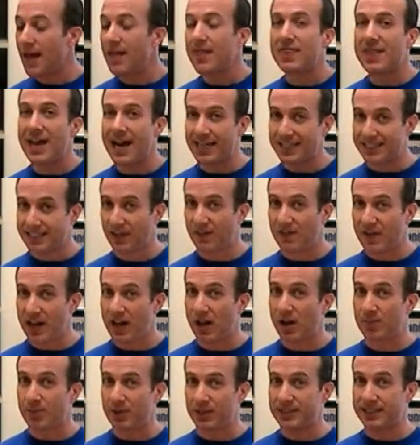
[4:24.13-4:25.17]
that is
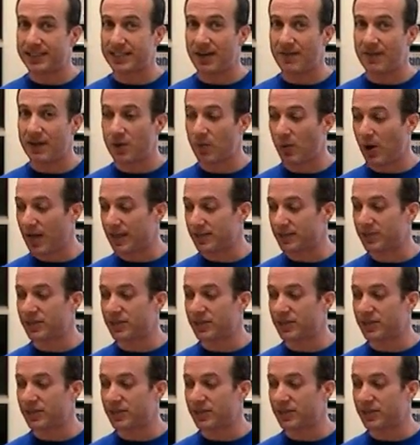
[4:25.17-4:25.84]
available in 70 watts.